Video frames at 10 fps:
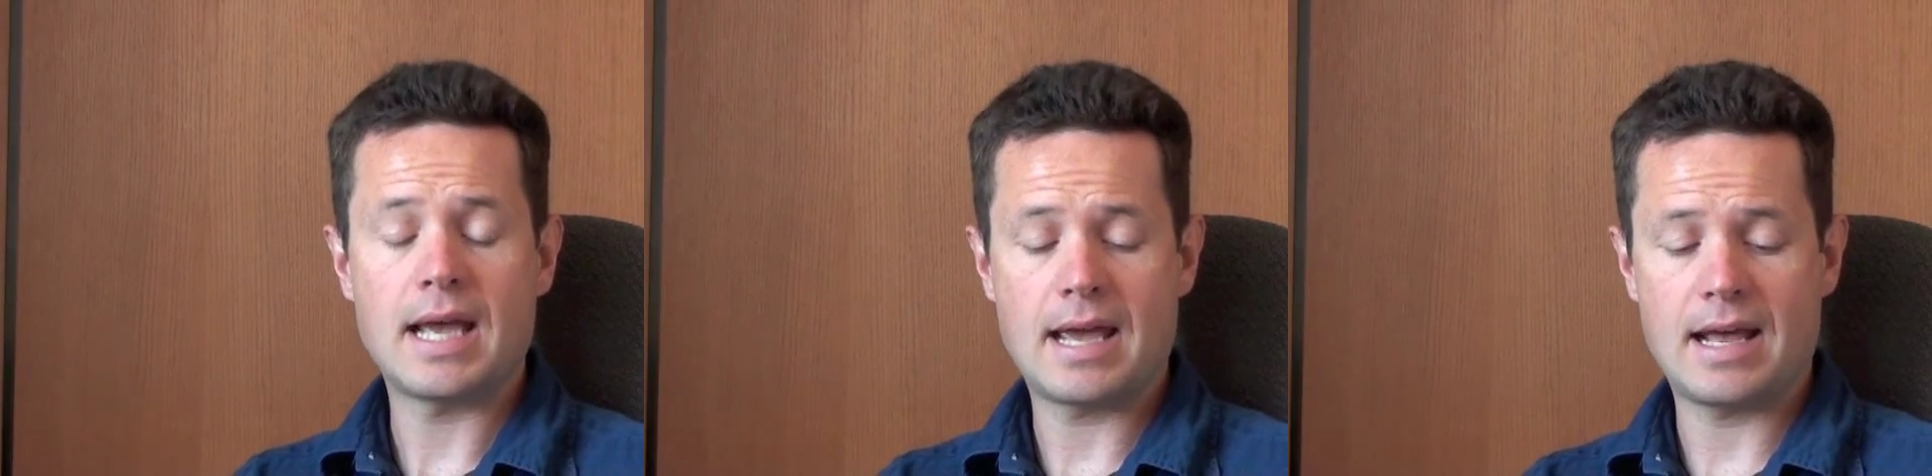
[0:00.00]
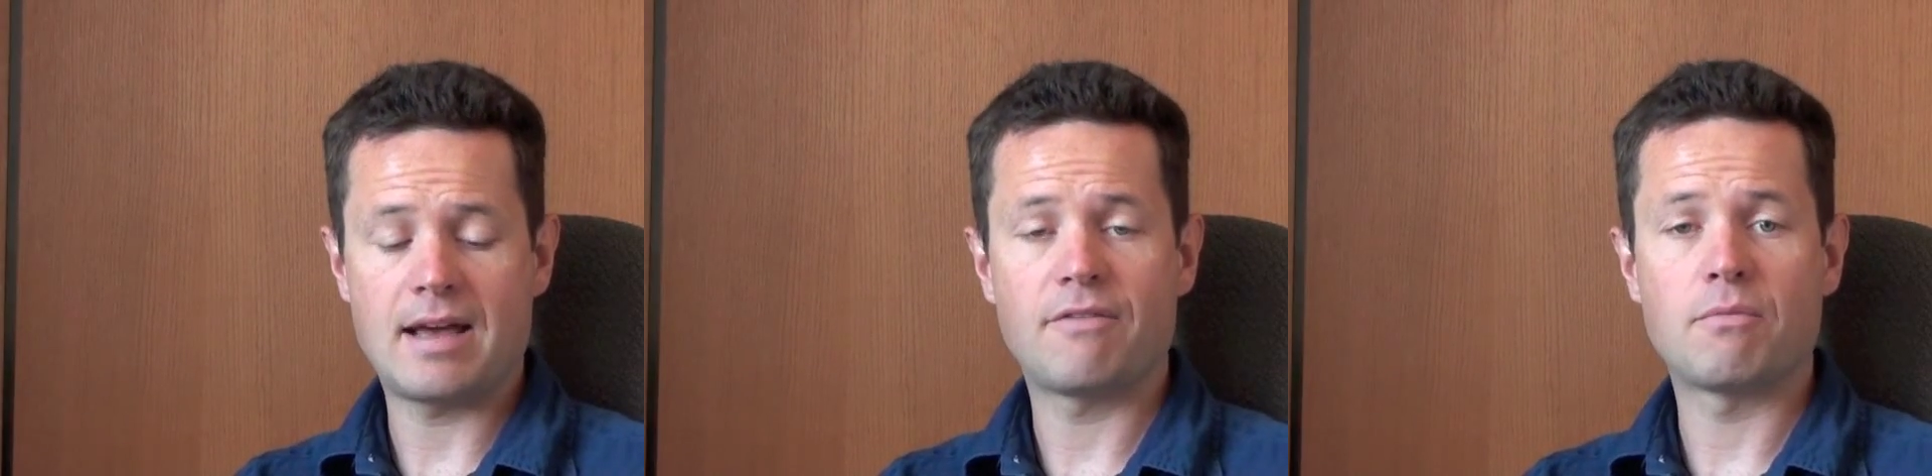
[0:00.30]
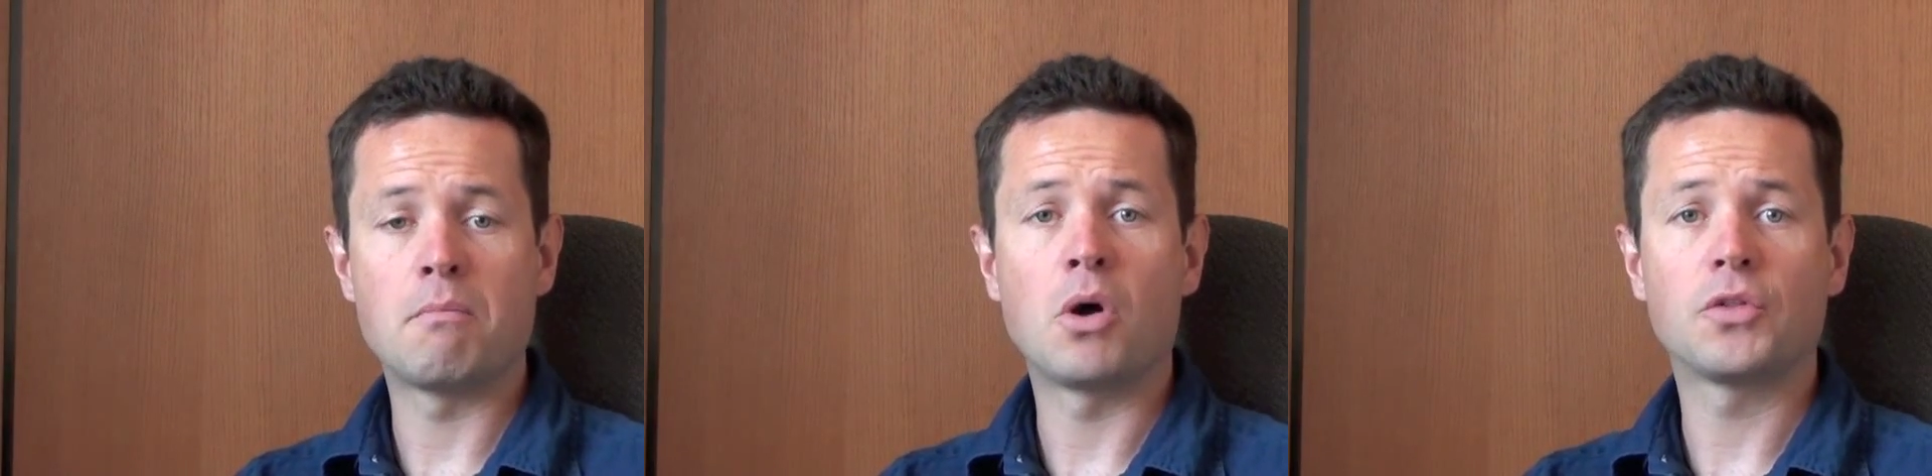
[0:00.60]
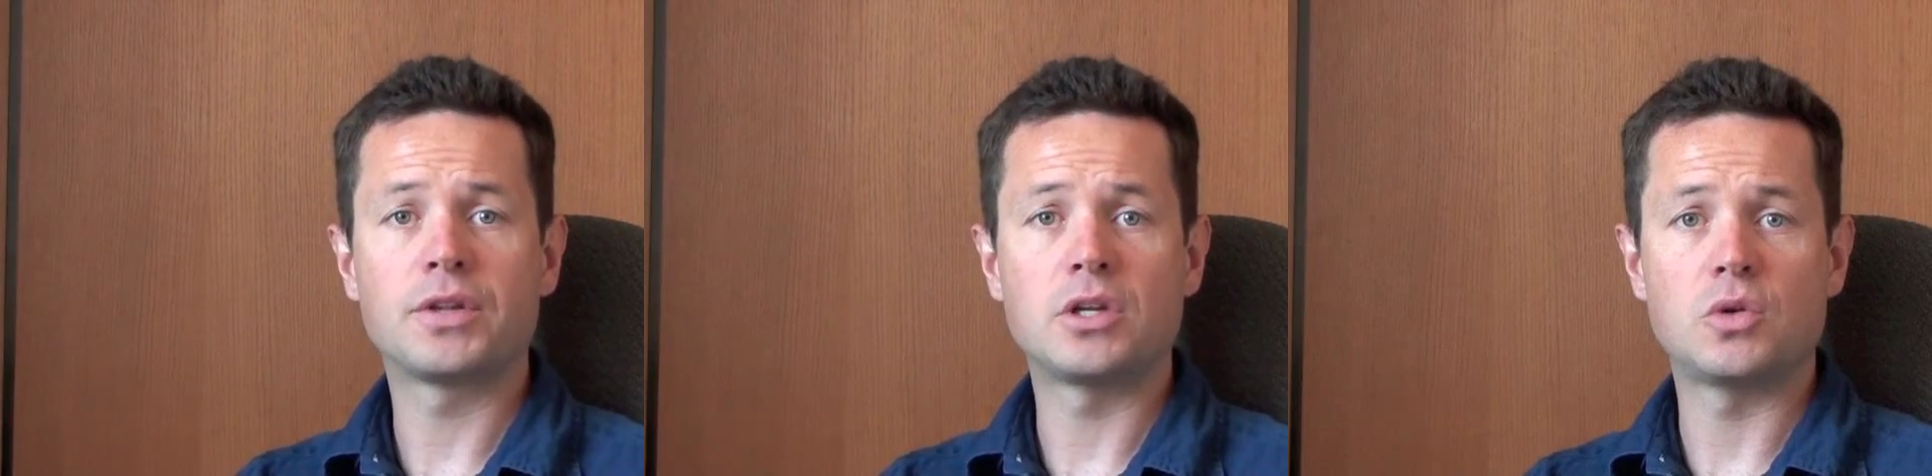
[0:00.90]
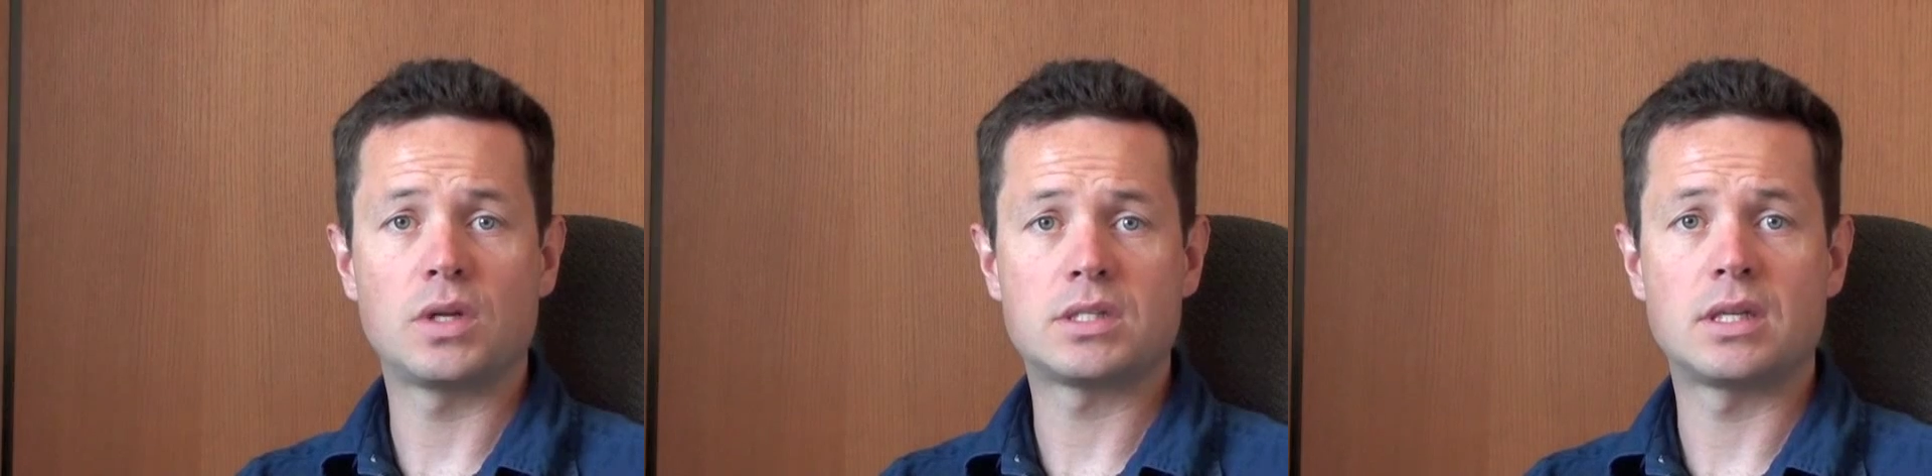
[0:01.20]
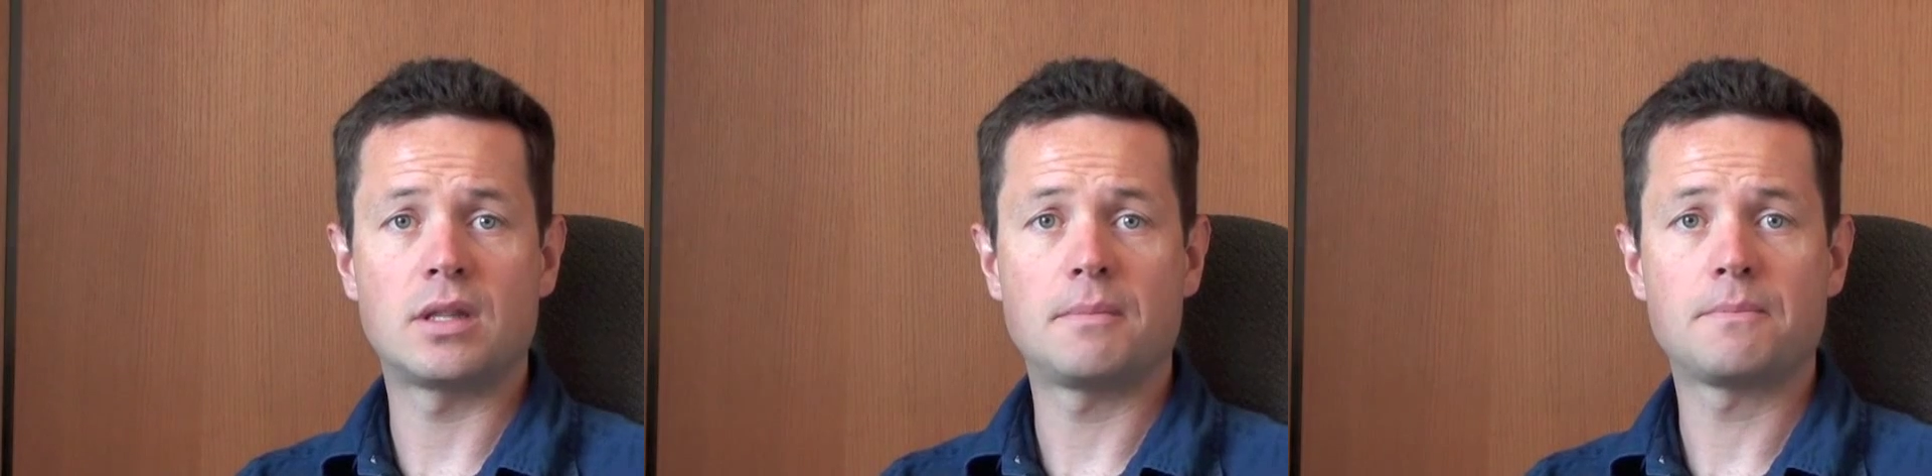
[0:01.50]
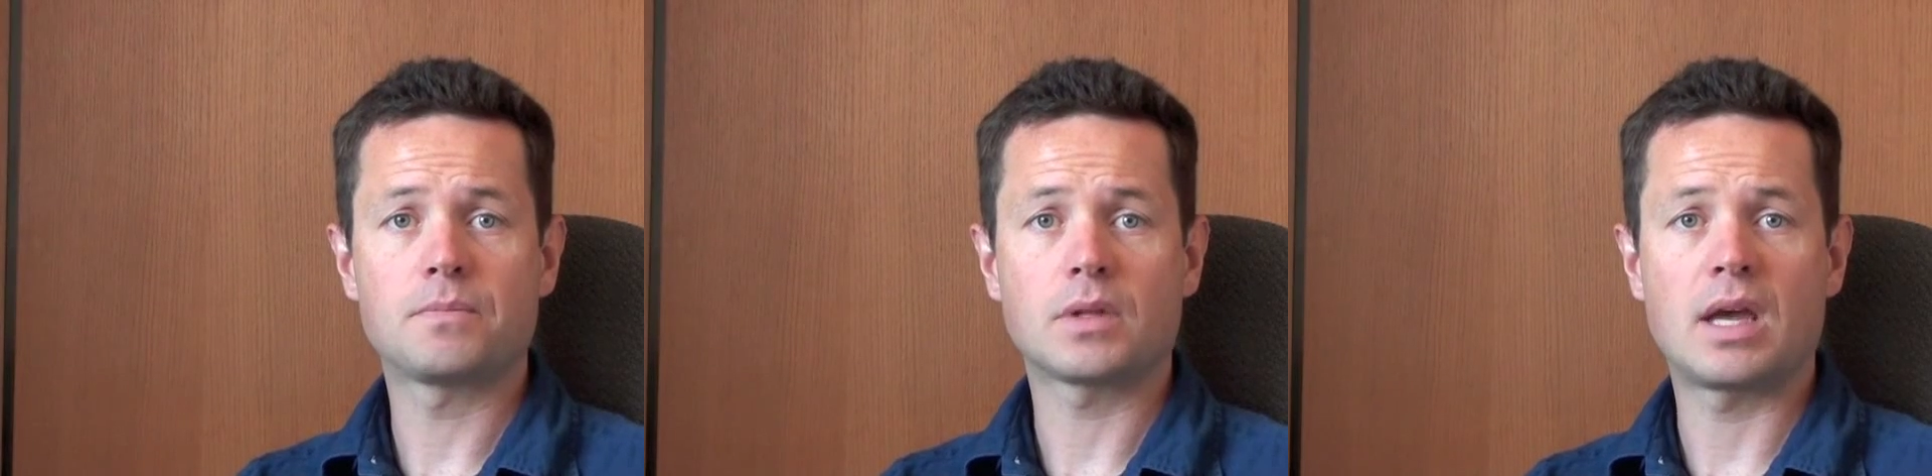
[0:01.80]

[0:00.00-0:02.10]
and have multi-units in them.